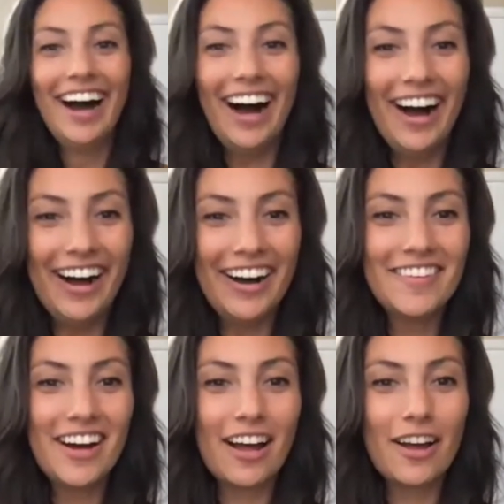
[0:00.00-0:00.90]

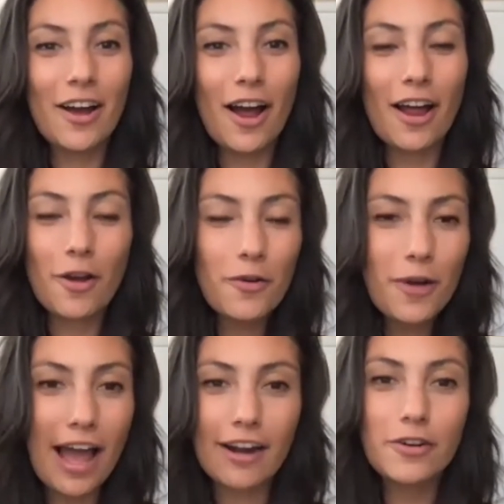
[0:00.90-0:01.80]
I
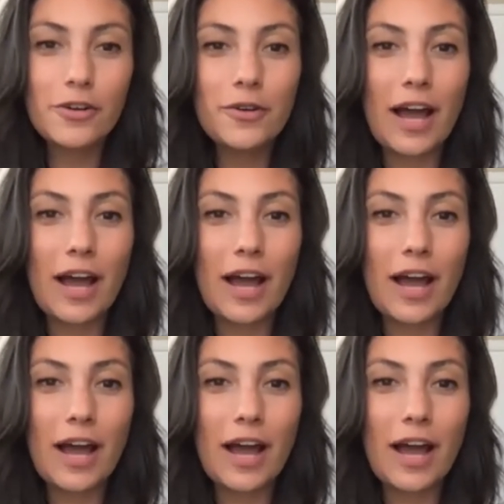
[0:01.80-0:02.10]
don't know who